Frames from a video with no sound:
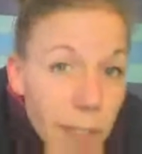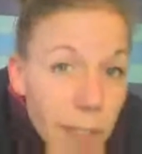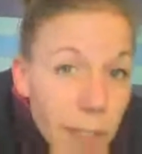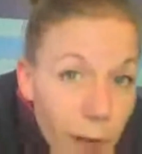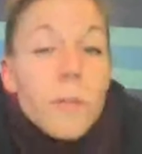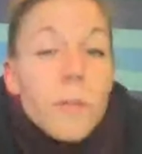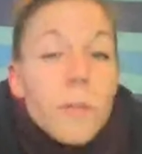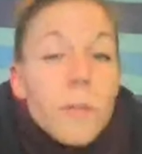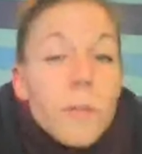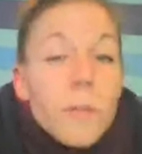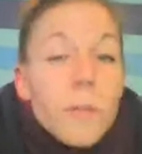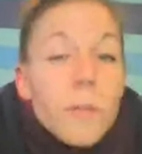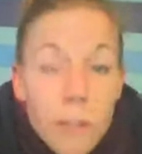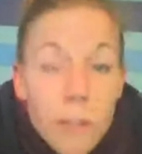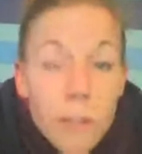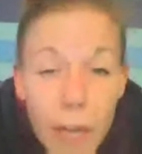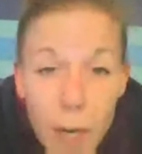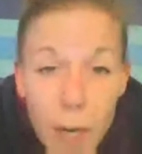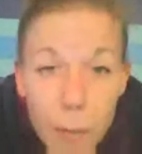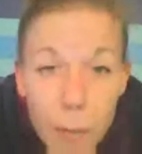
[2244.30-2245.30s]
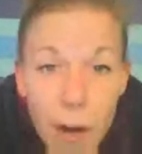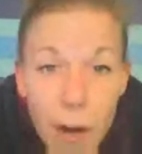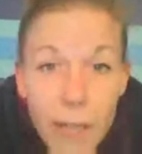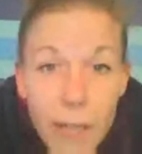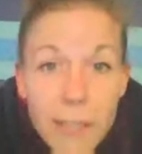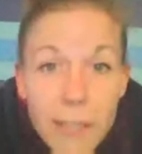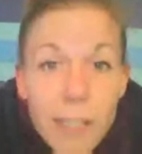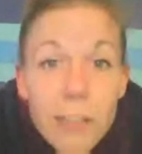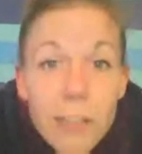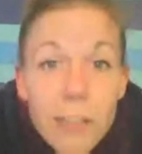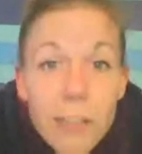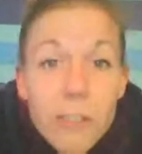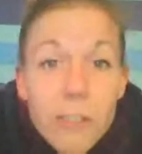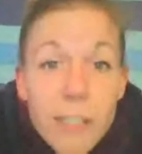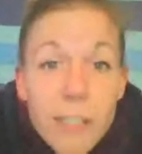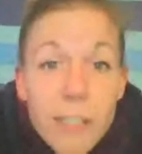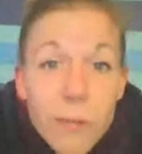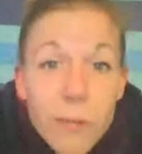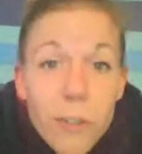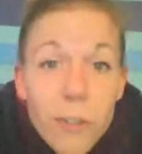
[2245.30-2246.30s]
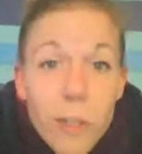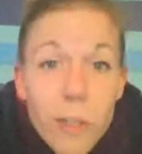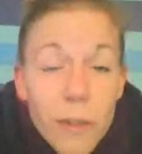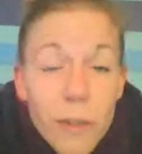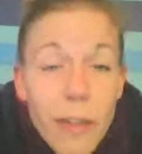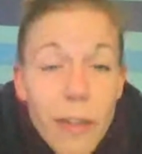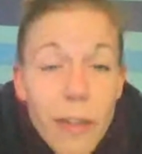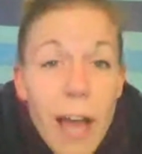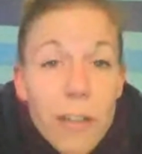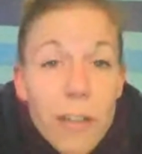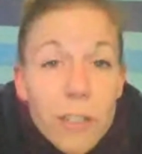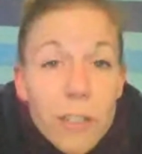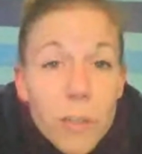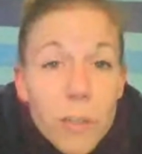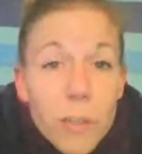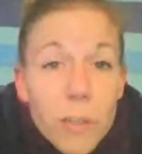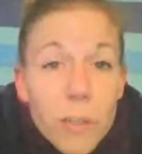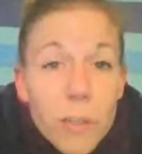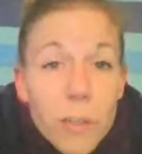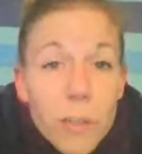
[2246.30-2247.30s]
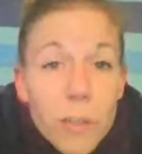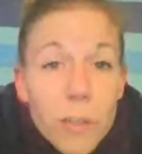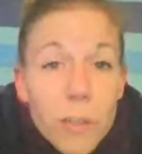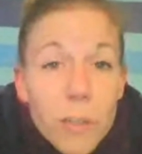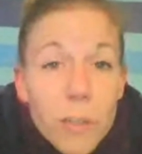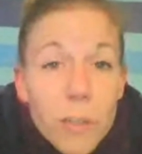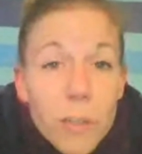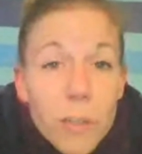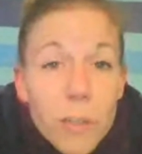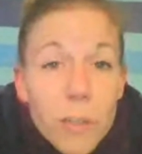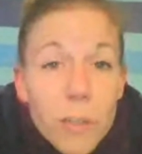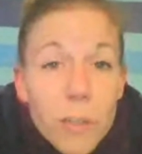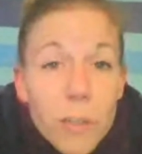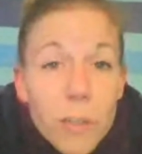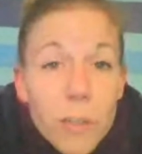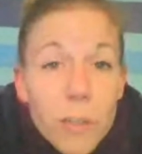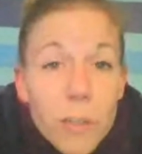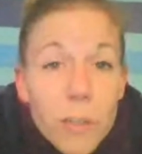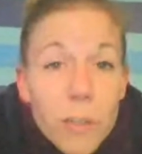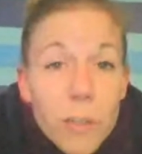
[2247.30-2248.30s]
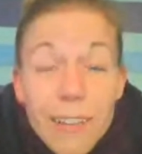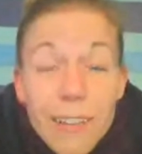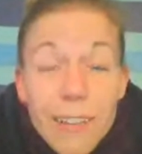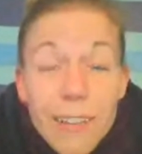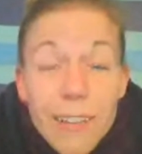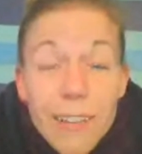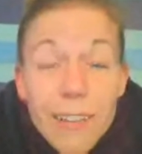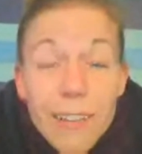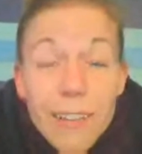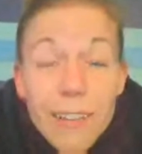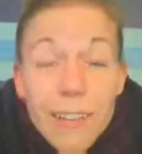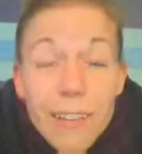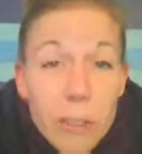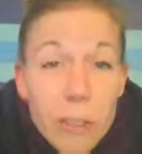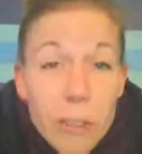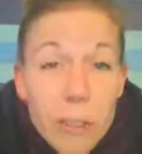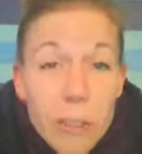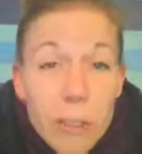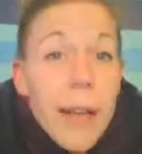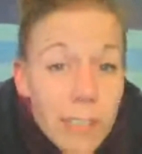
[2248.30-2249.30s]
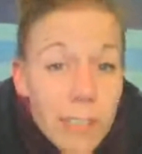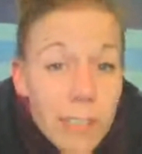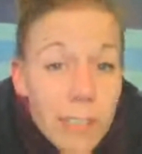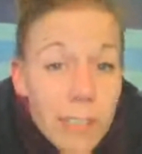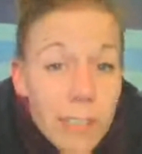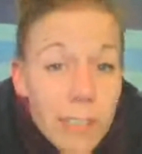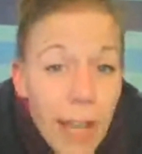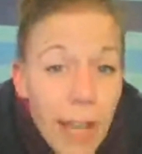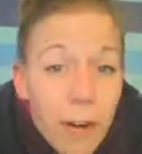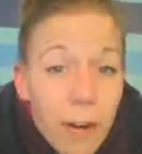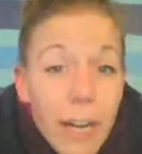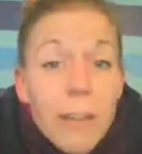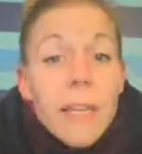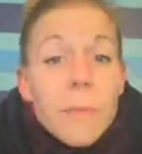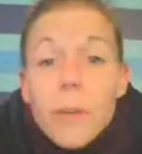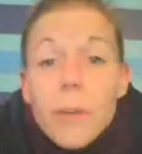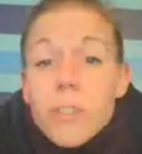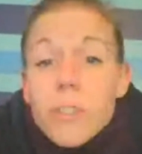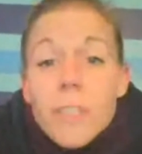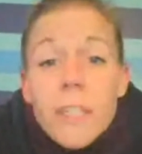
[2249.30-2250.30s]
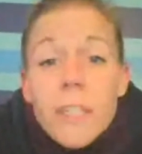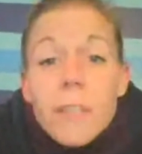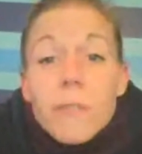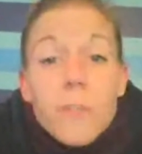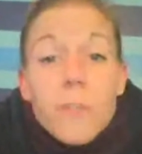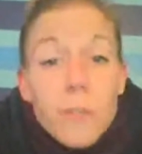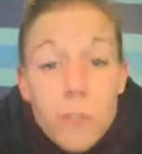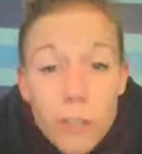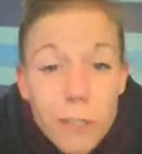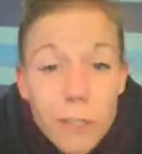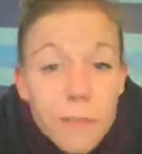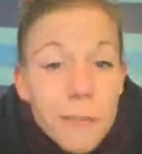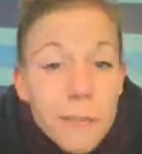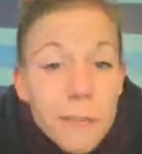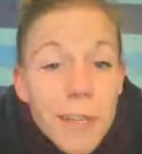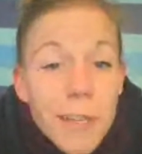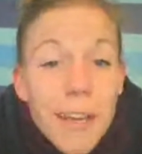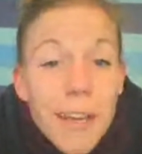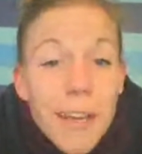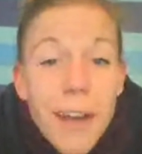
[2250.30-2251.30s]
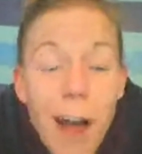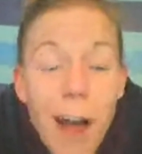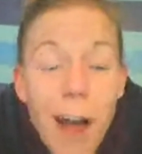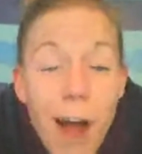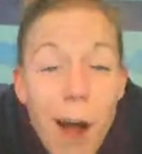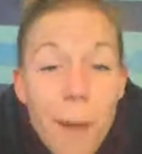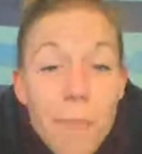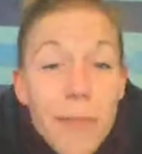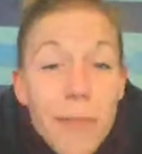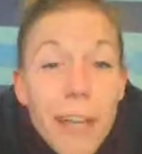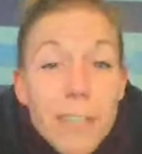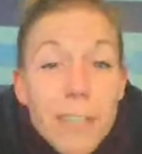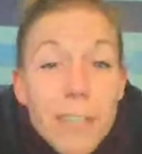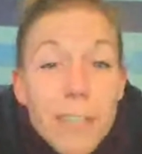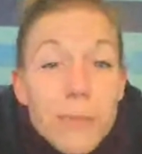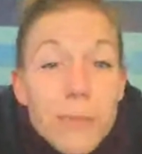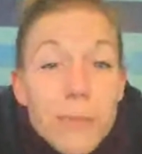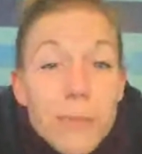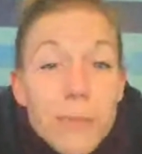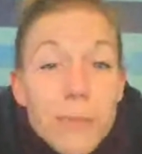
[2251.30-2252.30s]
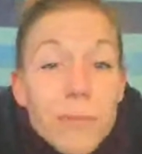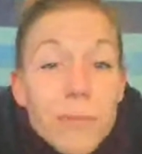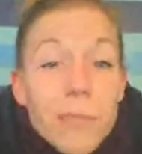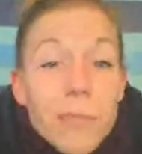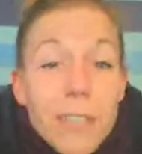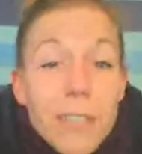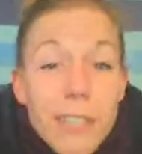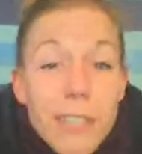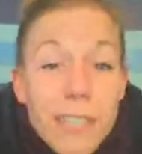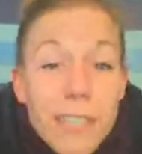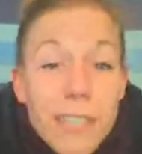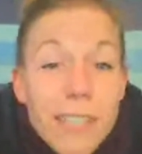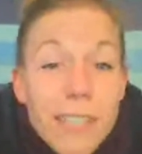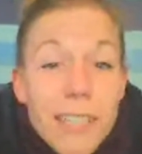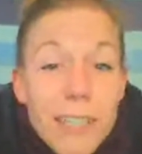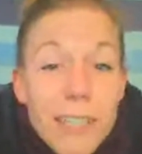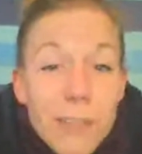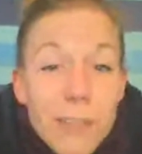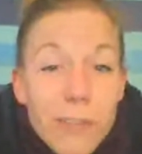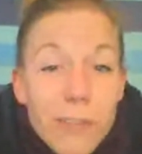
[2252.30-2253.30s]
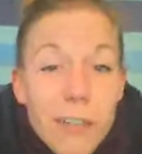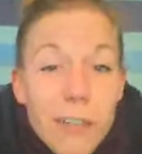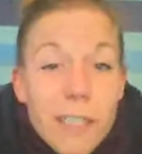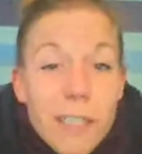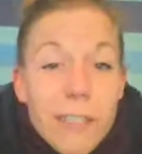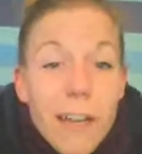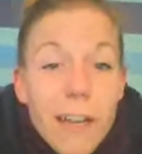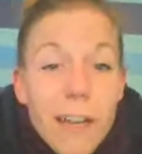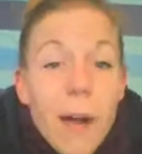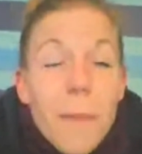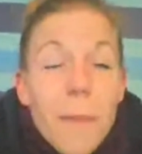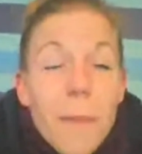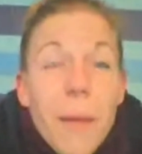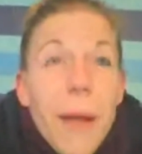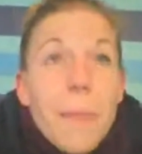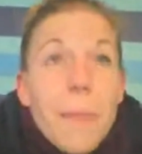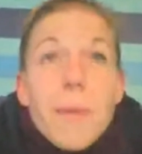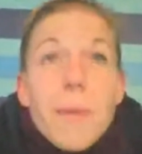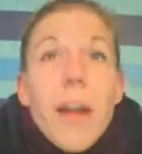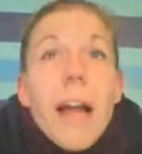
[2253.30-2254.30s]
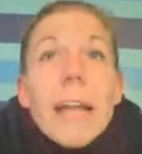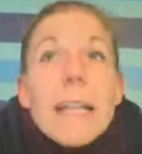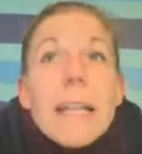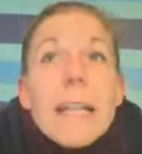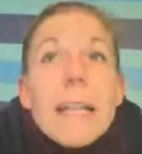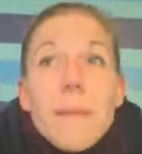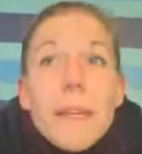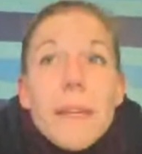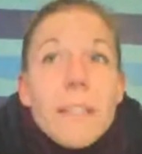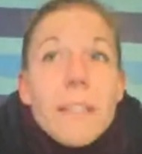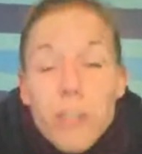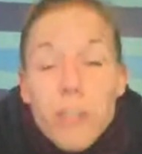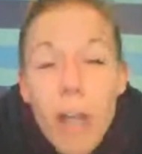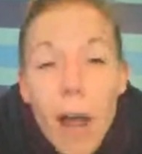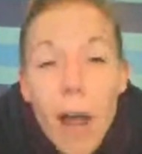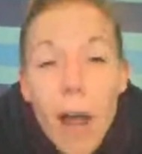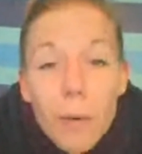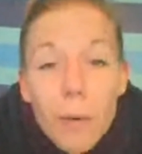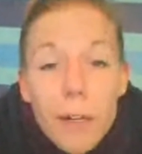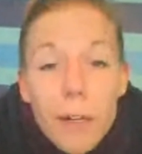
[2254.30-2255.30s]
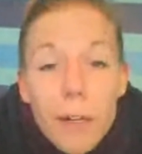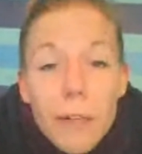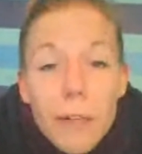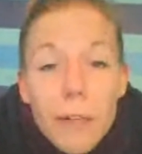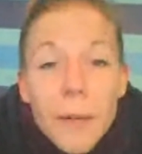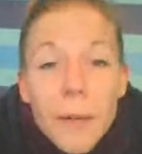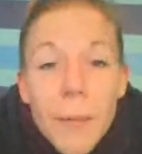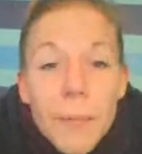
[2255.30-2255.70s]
to want. We use personal care products, and they're safe for you, and they actually work, and they deliver to your doorstep, and free money to purchase in the future. That's really the difference. I'm not going to be in the shower